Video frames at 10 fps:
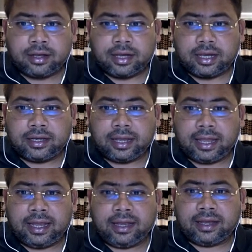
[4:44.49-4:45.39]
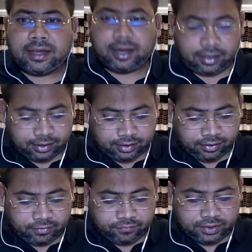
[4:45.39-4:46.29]
In LAR,
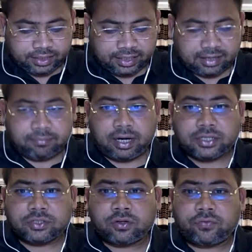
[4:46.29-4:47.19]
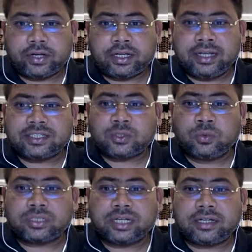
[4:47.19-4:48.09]
we take a margin of at least 2
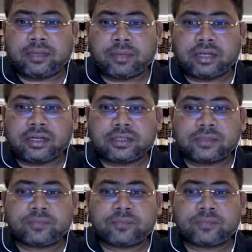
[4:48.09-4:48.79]
centimeters.